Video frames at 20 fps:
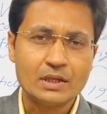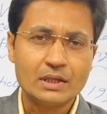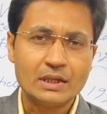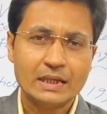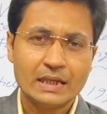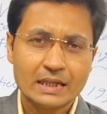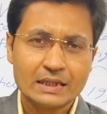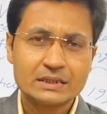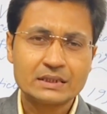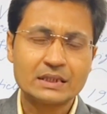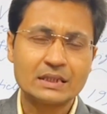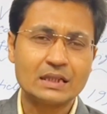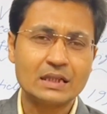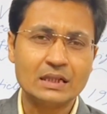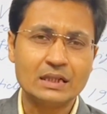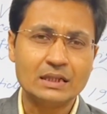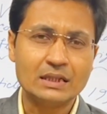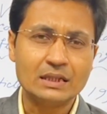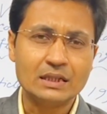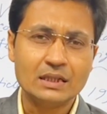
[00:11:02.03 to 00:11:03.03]

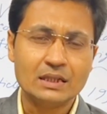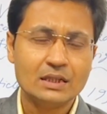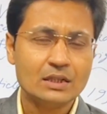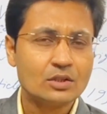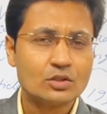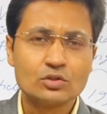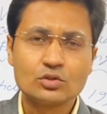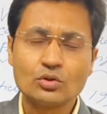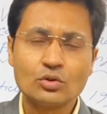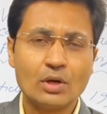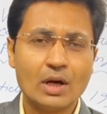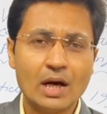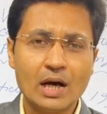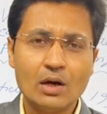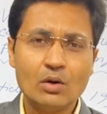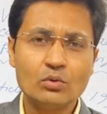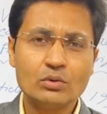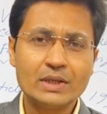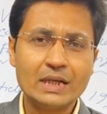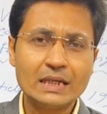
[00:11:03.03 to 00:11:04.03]
irrationally. So
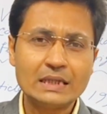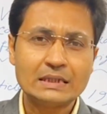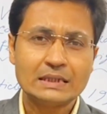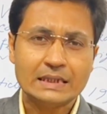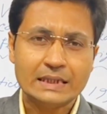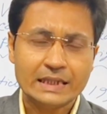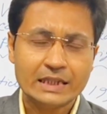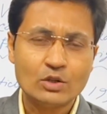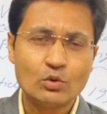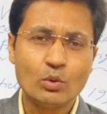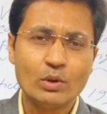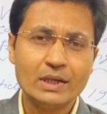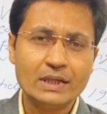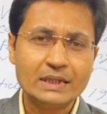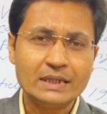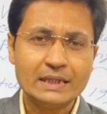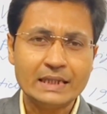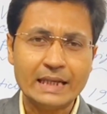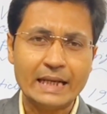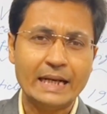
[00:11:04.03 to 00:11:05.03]
how that
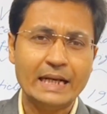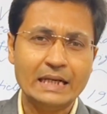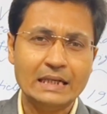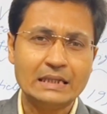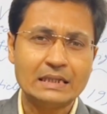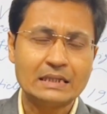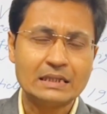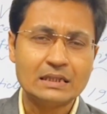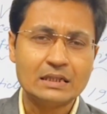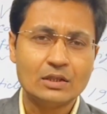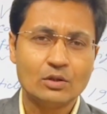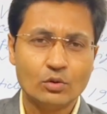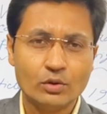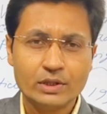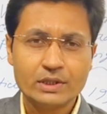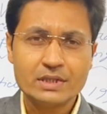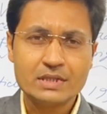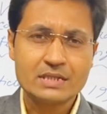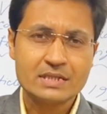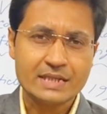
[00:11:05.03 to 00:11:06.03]
equality end,
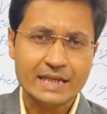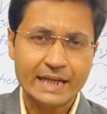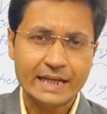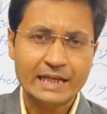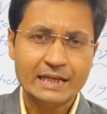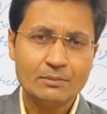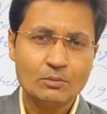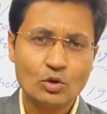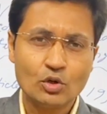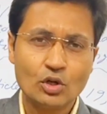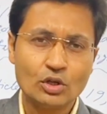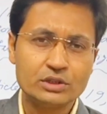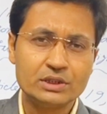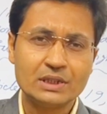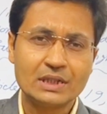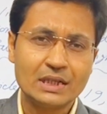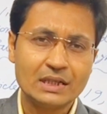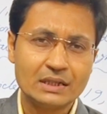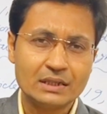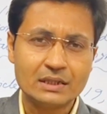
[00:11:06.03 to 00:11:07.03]
which is
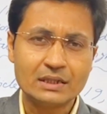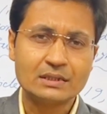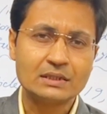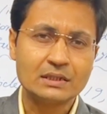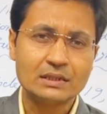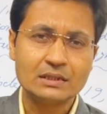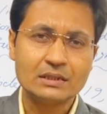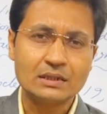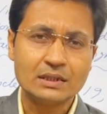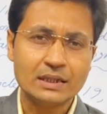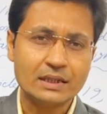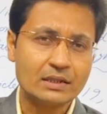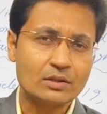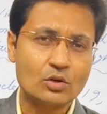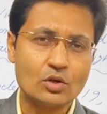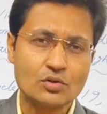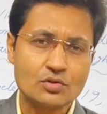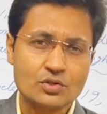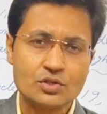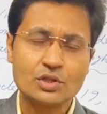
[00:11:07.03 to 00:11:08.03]
etymologically written in
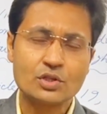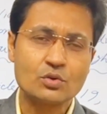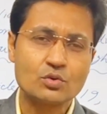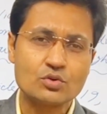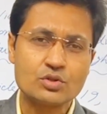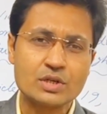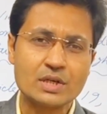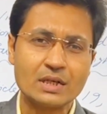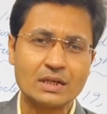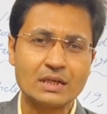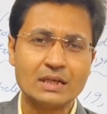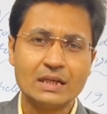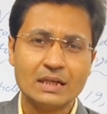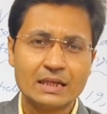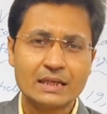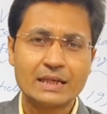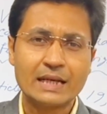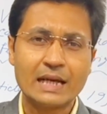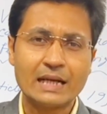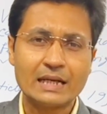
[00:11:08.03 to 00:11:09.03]
Constitution,
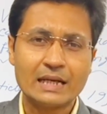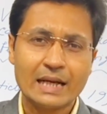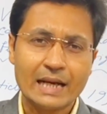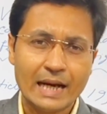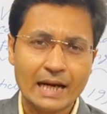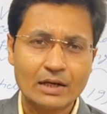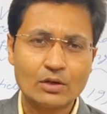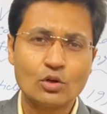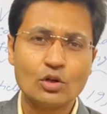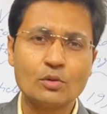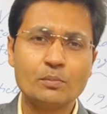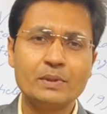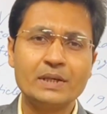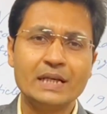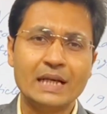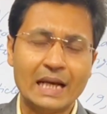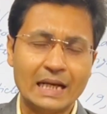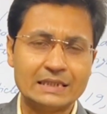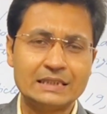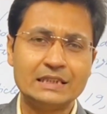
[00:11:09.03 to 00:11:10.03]
can at all be
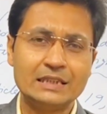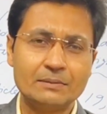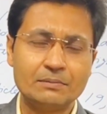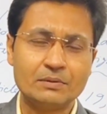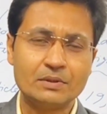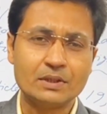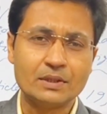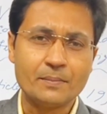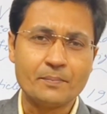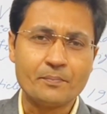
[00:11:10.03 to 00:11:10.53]
achieved?